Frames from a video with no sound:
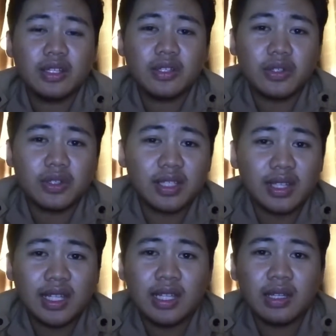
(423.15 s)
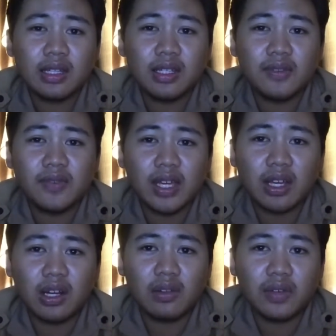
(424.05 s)
So thirdly, the effect
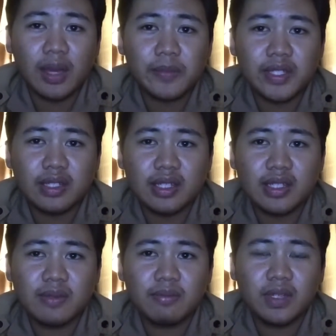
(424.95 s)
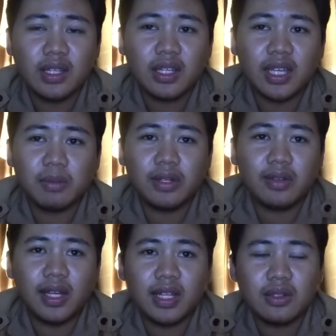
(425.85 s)
of absenteeism can be
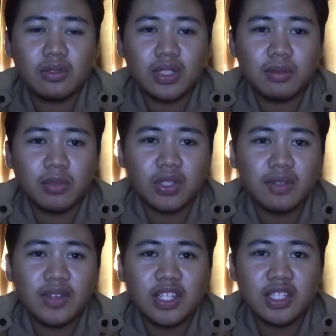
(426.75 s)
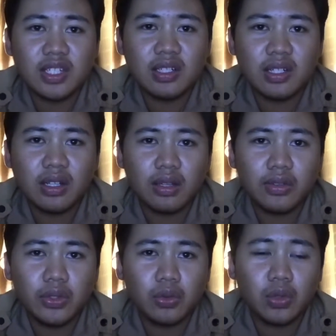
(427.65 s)
related to the motivation
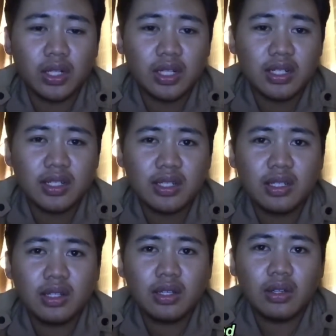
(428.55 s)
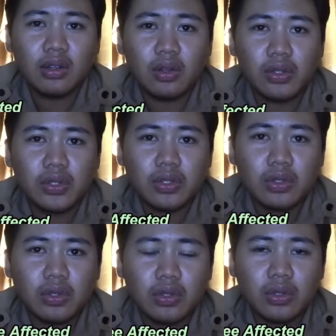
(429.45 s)
to workers
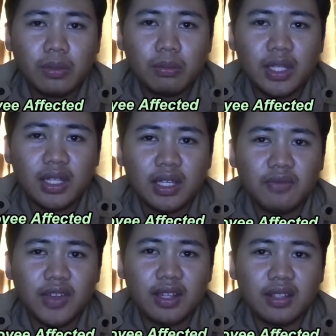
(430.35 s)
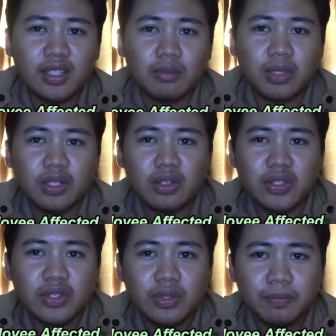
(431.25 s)
also being affected
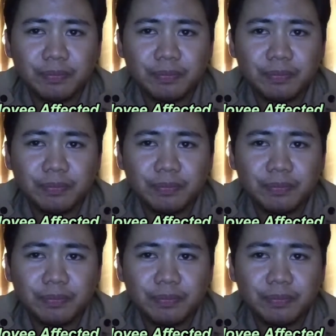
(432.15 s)
because